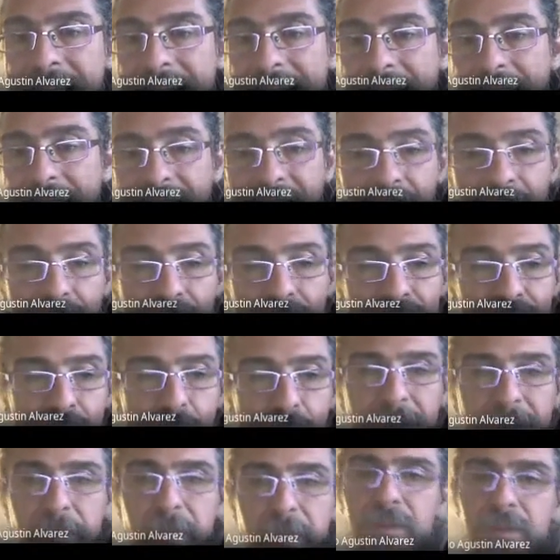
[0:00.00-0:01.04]
And then
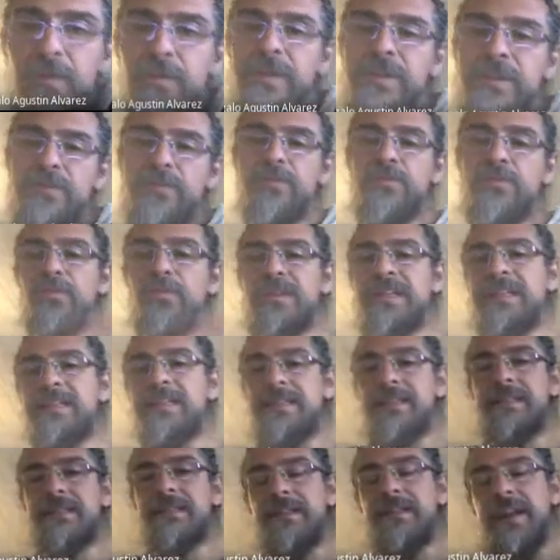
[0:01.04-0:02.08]
also what we do is to use
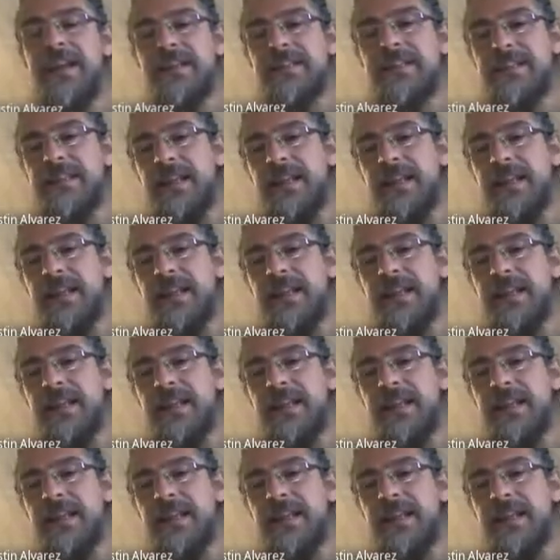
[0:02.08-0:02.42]
these tricks